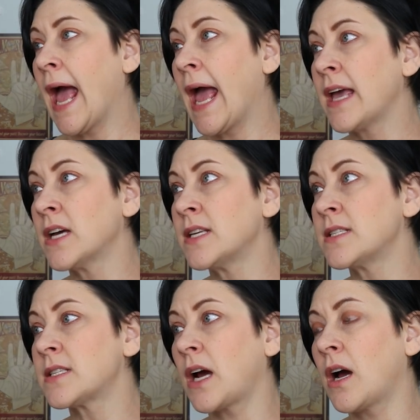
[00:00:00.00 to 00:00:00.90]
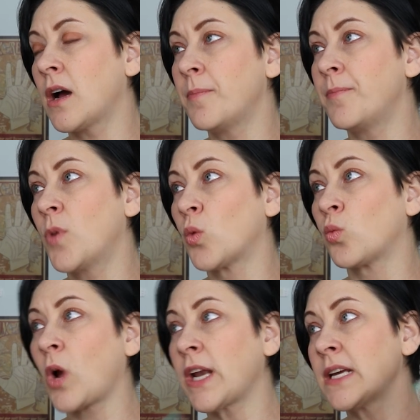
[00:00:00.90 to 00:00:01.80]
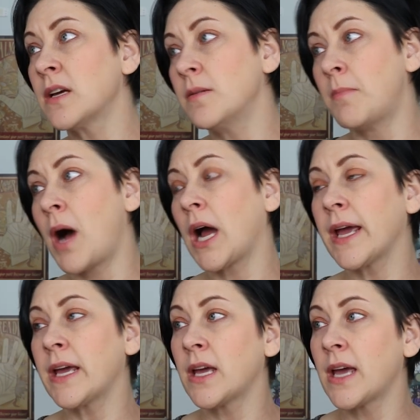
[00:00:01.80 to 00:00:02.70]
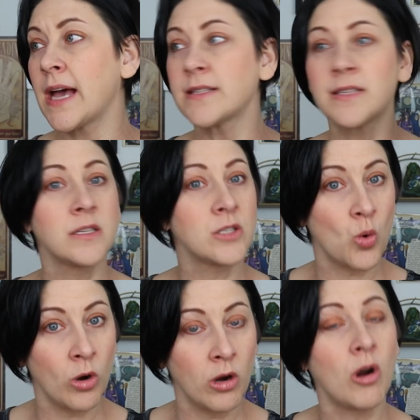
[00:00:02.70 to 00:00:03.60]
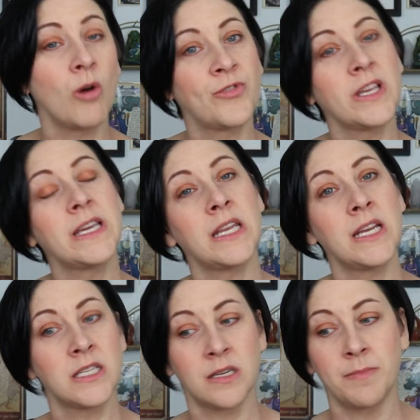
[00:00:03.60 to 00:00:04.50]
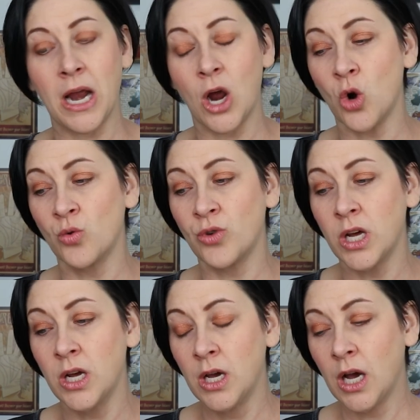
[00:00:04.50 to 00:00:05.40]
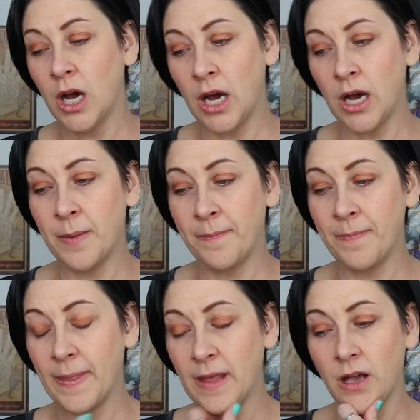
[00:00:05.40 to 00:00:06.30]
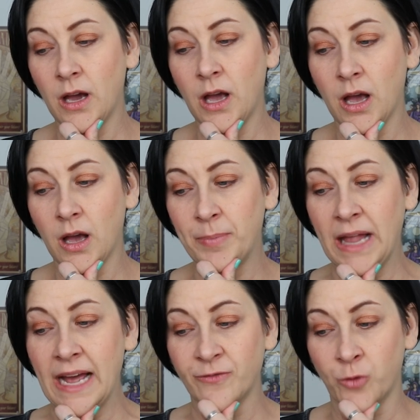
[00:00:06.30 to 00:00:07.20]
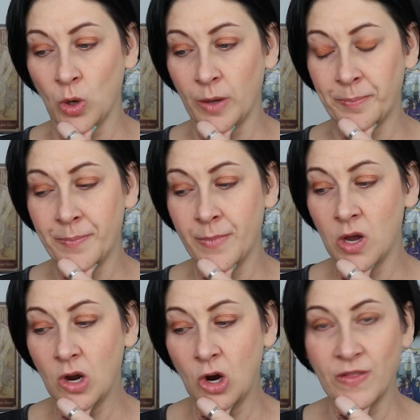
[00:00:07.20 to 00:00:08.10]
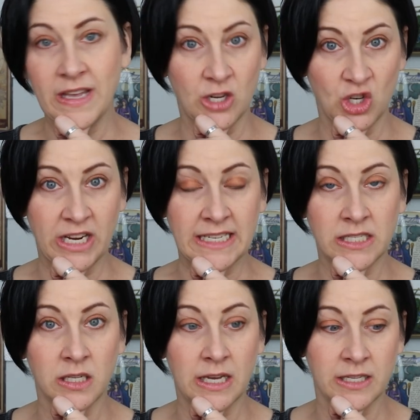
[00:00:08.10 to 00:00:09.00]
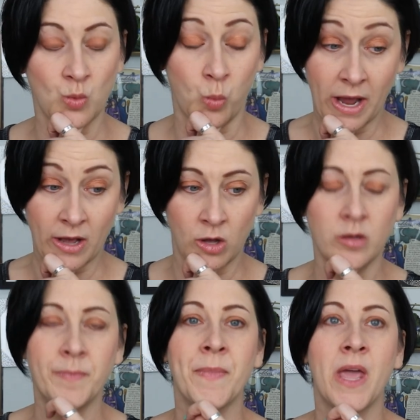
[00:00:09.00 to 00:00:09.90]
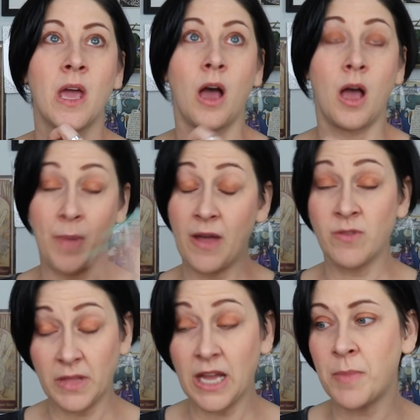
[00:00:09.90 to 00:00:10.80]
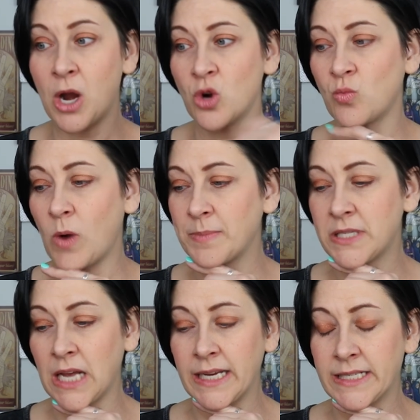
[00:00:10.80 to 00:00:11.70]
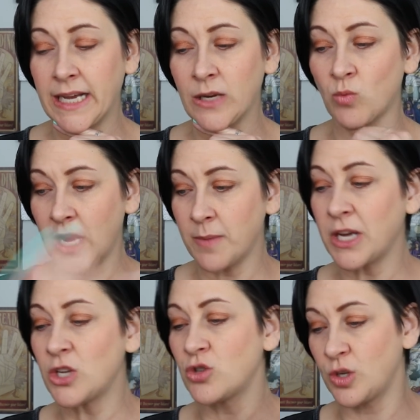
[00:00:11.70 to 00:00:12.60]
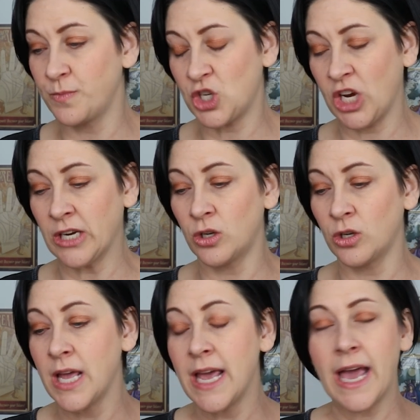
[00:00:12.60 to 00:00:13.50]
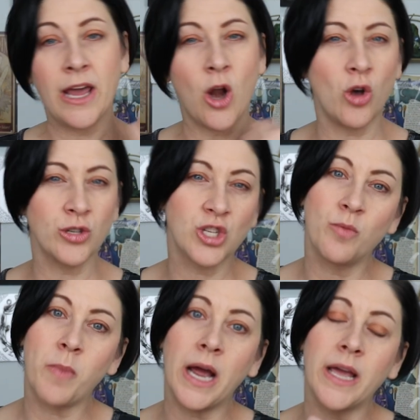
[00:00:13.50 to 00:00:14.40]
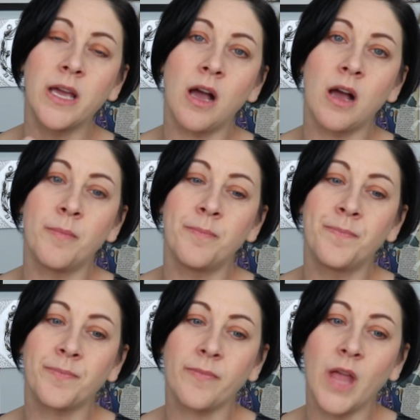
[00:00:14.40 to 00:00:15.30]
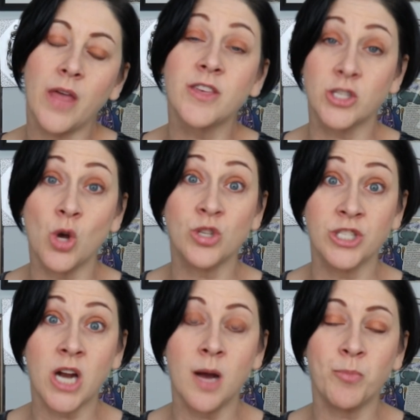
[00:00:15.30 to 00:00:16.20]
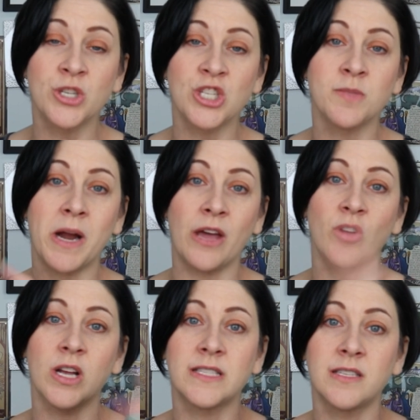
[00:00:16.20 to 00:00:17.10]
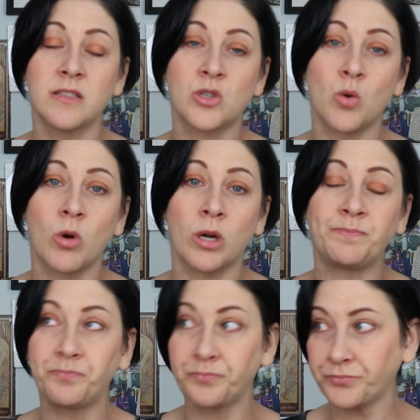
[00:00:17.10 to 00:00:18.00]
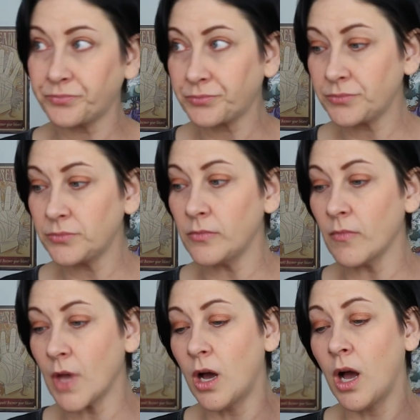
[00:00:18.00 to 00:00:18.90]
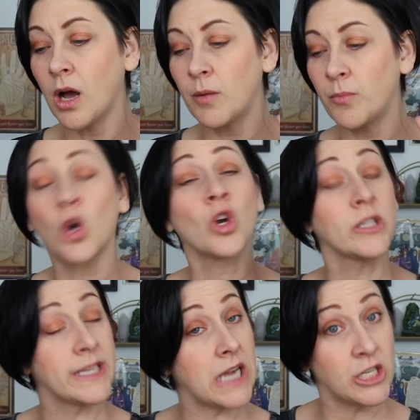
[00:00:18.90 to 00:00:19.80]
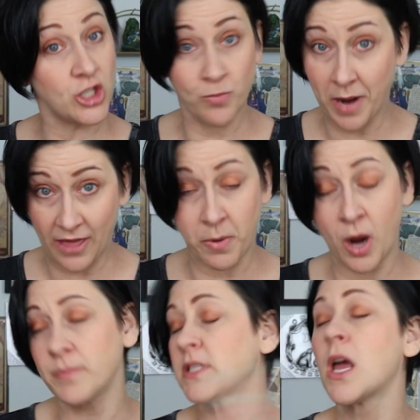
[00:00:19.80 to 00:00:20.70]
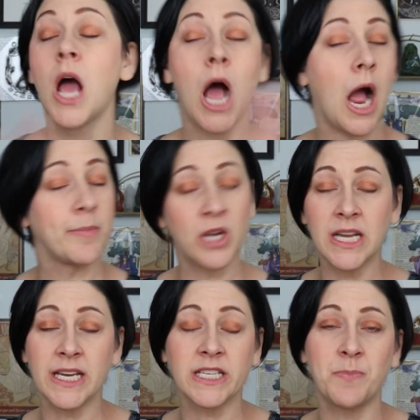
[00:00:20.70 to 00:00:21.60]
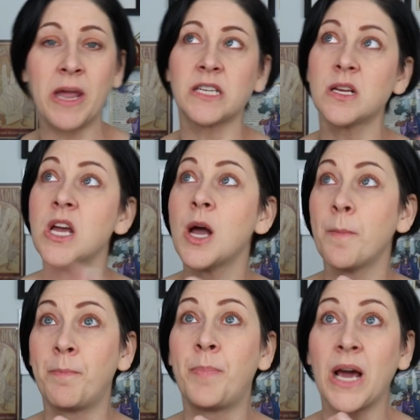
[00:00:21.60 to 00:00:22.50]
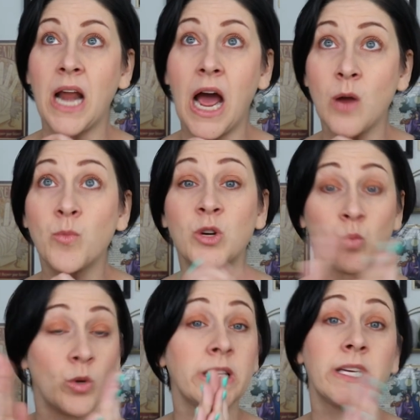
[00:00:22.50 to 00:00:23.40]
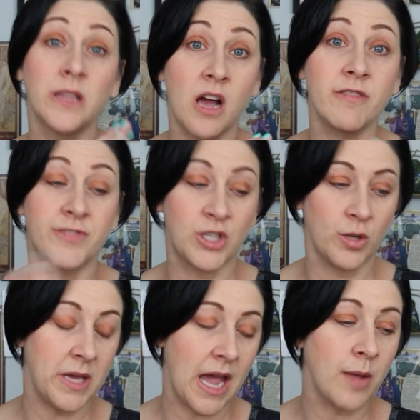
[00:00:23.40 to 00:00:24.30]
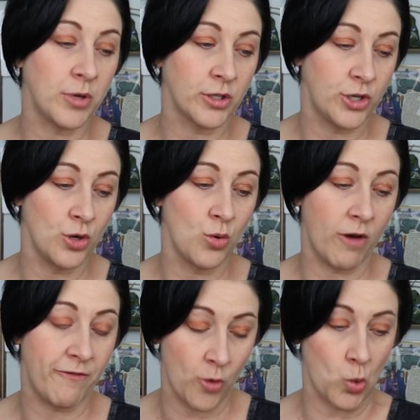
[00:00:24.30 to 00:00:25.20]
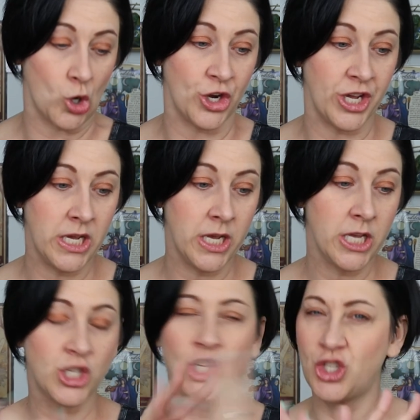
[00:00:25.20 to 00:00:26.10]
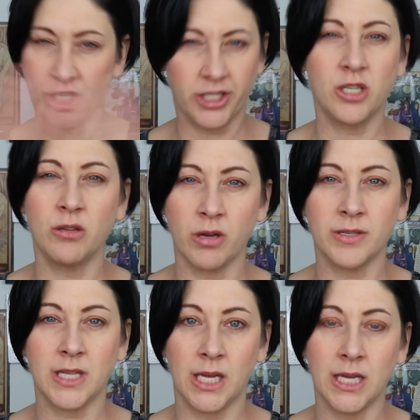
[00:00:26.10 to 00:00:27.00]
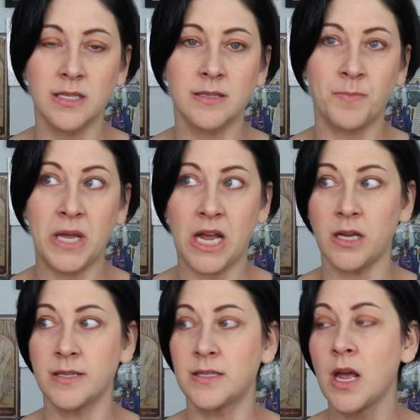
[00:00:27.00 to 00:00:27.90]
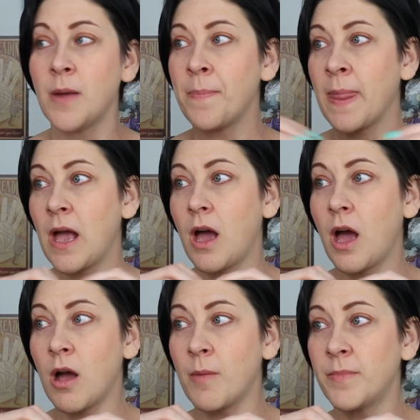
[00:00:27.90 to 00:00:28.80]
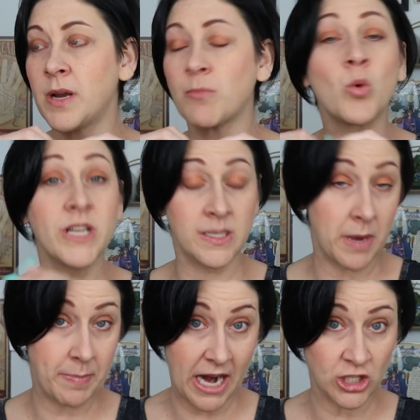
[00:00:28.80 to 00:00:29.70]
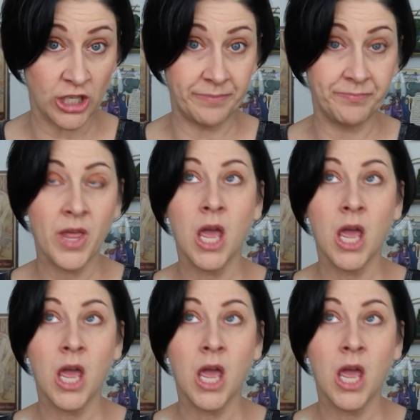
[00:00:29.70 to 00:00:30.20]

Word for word: And um, running my Etsy store, hopefully getting into my own um, uh, platform on the internet as well. Um, having like my own website and running my YouTube channel and also my um, the Soak Stop, which is my other Etsy store. Um, currently, I do bath bombs. I'm going to expand, but I would really love to be able to afford to just do those things because, um, number one, it's my passion.